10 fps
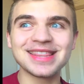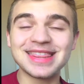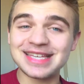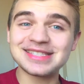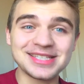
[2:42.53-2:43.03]

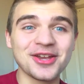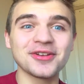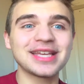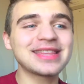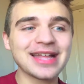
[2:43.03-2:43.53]
this year.
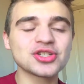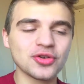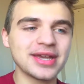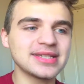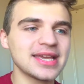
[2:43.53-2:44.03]
Like that's
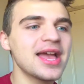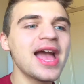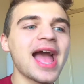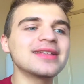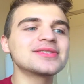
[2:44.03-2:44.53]
crazy.
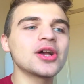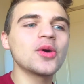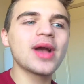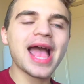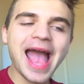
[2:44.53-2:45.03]
And
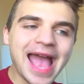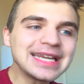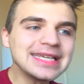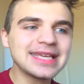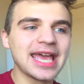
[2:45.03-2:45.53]
so
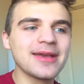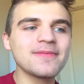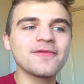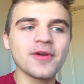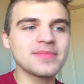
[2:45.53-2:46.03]
any
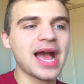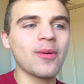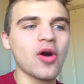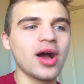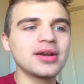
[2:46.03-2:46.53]
game from now
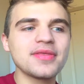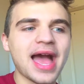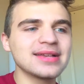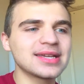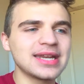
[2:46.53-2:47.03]
on
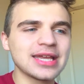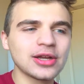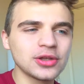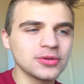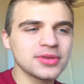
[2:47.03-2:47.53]
that is going to
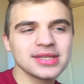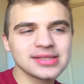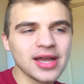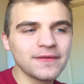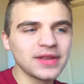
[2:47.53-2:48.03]
include this
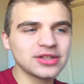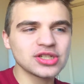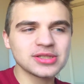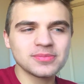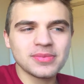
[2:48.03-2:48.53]
stuff, like
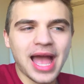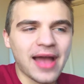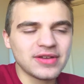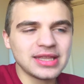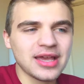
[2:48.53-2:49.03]
just
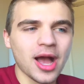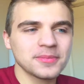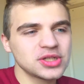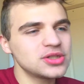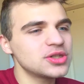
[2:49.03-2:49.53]
having the
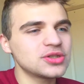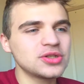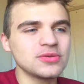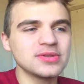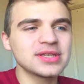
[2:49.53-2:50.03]
option to
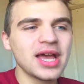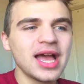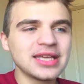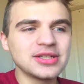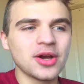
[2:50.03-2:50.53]
choose,
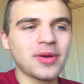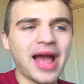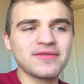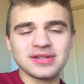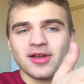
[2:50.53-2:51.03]
you know,
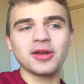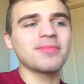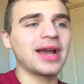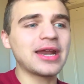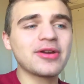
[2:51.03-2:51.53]
have
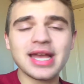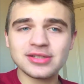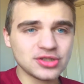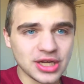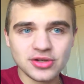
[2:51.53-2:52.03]
non-binary as a
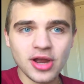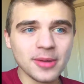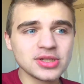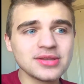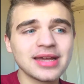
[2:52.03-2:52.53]
gender
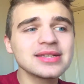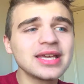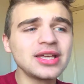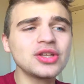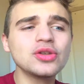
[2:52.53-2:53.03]
option, that is a
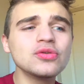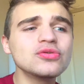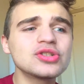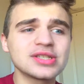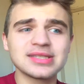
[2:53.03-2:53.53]

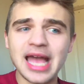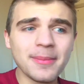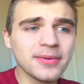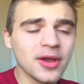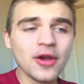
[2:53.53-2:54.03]
huge
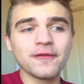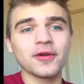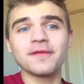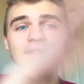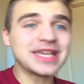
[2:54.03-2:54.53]
step for
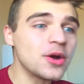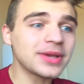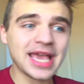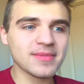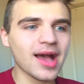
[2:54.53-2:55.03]
video
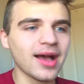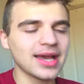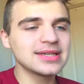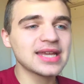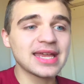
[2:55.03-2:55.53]
game
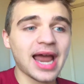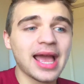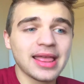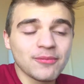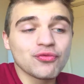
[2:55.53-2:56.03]
kind. And I,
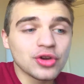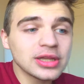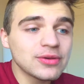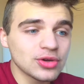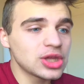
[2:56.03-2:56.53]
am
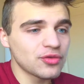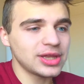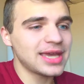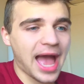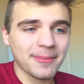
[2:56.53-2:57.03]
really, really,
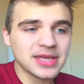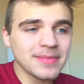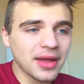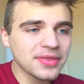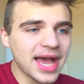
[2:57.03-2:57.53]
really happy
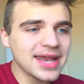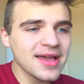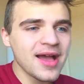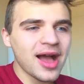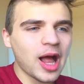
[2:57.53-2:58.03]
about that.
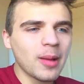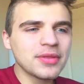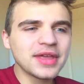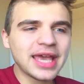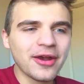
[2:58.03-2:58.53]
Um,
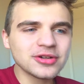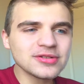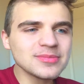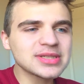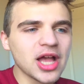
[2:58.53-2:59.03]
the characters
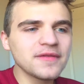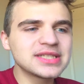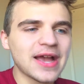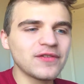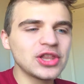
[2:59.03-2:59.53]
themselves
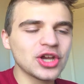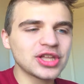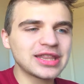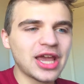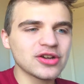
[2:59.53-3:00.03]
definitely look
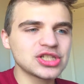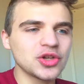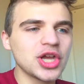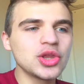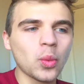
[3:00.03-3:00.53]
like they are still
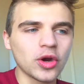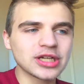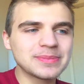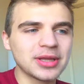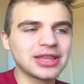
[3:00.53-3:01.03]
in the
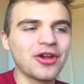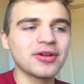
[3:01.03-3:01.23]
works, but they are